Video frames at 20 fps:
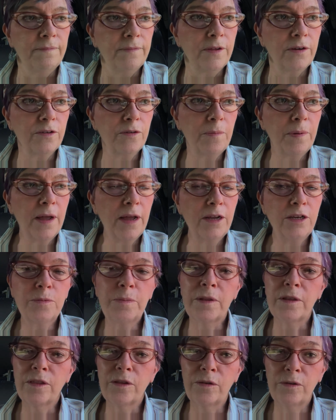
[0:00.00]
There's a page,
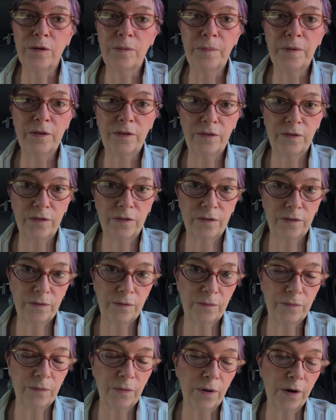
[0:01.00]
but the group
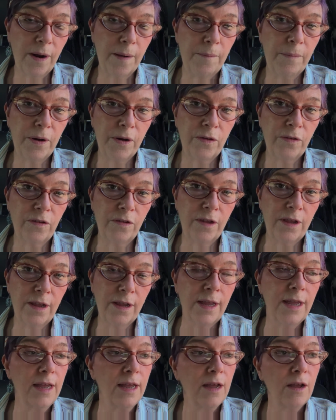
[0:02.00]
is where I'm
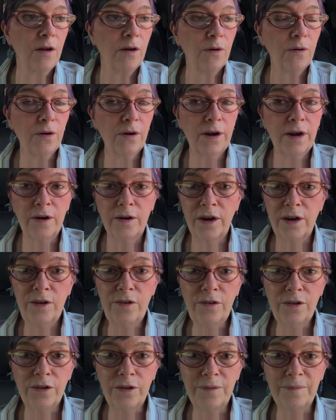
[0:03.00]
posting, or here on
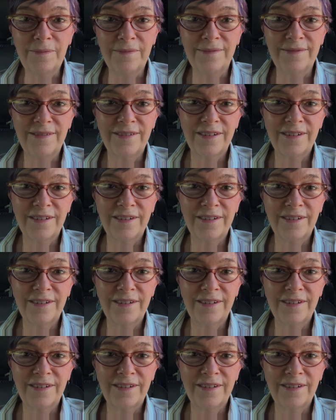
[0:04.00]
YouTube.